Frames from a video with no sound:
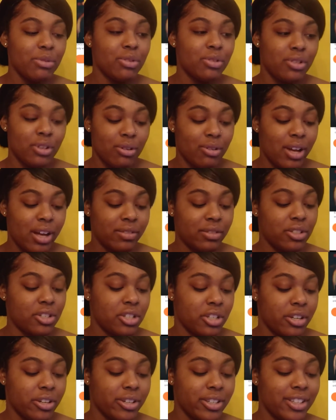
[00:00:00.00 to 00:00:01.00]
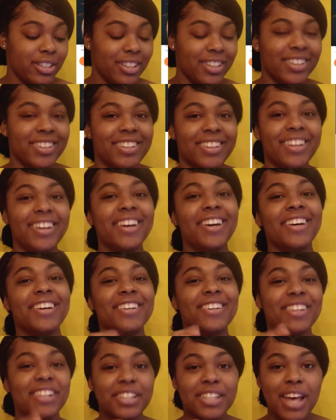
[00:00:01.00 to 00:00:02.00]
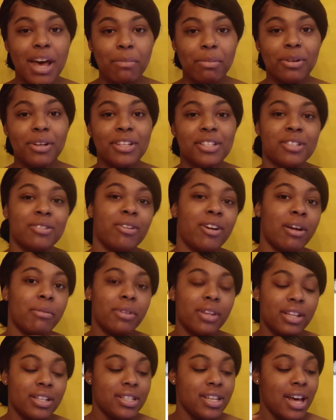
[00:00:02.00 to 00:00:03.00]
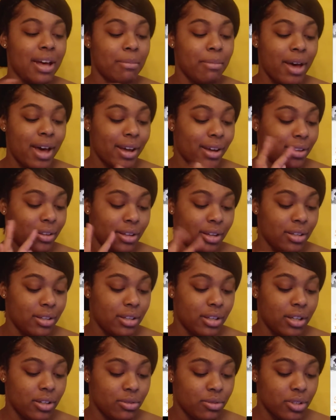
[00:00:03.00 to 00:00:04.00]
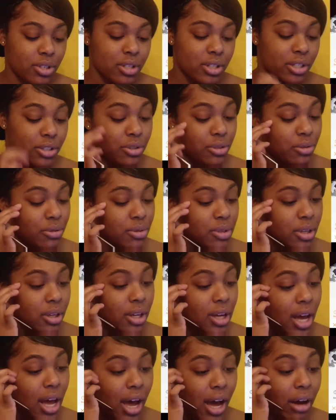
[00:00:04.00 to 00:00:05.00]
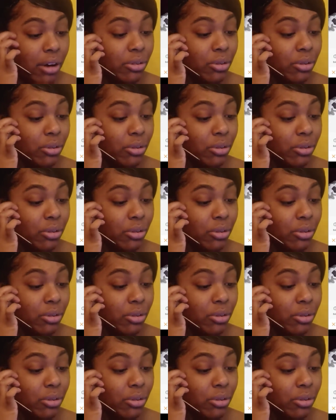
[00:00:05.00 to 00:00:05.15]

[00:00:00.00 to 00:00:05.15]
you don't have to share it. You can tap on Instagram and then tap back, and then it'll just let you use it. I